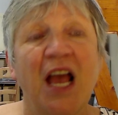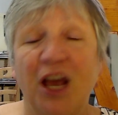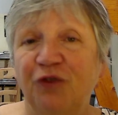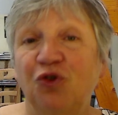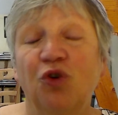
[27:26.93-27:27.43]

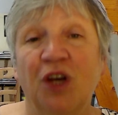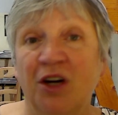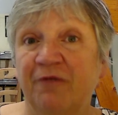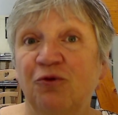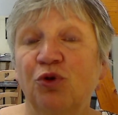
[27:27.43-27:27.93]
If you can
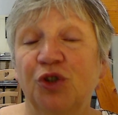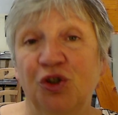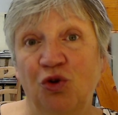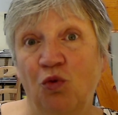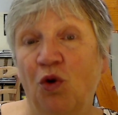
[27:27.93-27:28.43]
afford
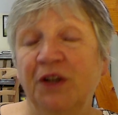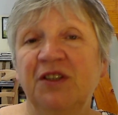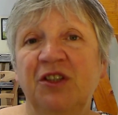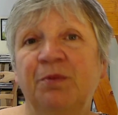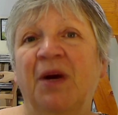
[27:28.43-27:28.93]
and you want
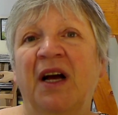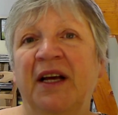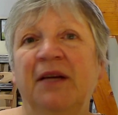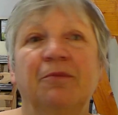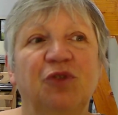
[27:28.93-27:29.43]
to
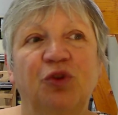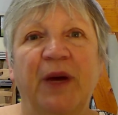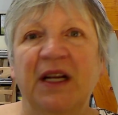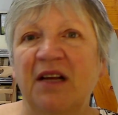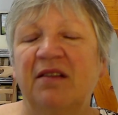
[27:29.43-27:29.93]
buy
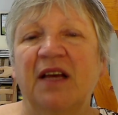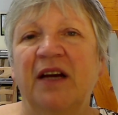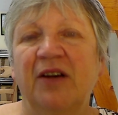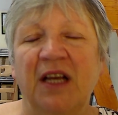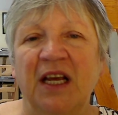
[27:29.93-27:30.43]
20,
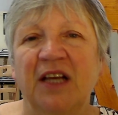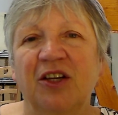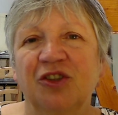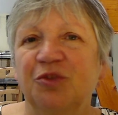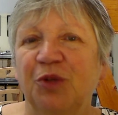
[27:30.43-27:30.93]
30
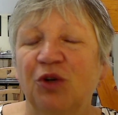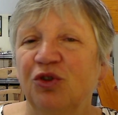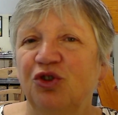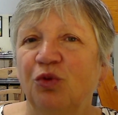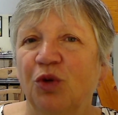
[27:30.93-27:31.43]
acres
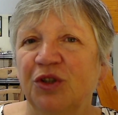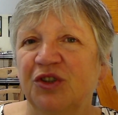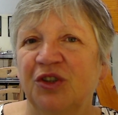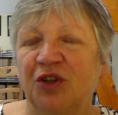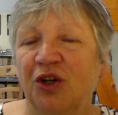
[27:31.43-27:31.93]
because you want
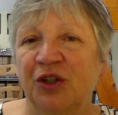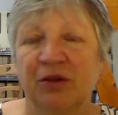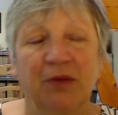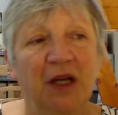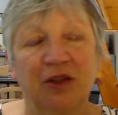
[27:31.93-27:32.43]
to
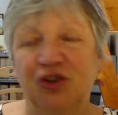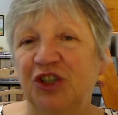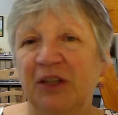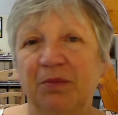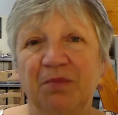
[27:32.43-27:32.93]
run
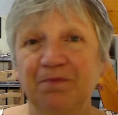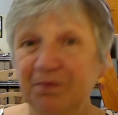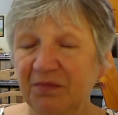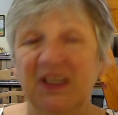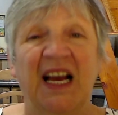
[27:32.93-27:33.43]
sheep,
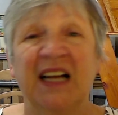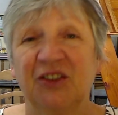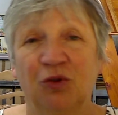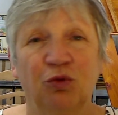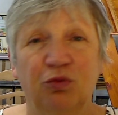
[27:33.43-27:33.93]

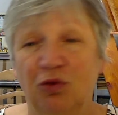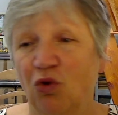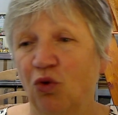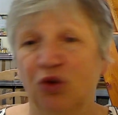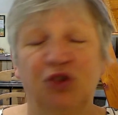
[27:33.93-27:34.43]
cattle,
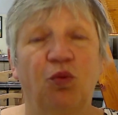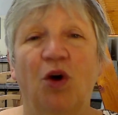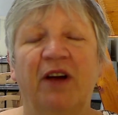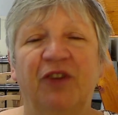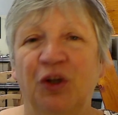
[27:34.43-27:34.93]
goats,
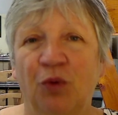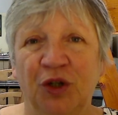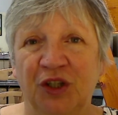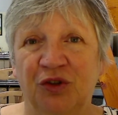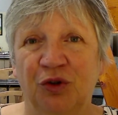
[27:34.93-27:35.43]
whatever you
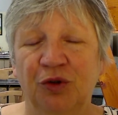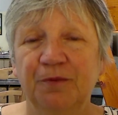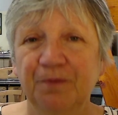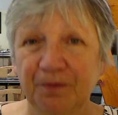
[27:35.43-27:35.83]
want to do,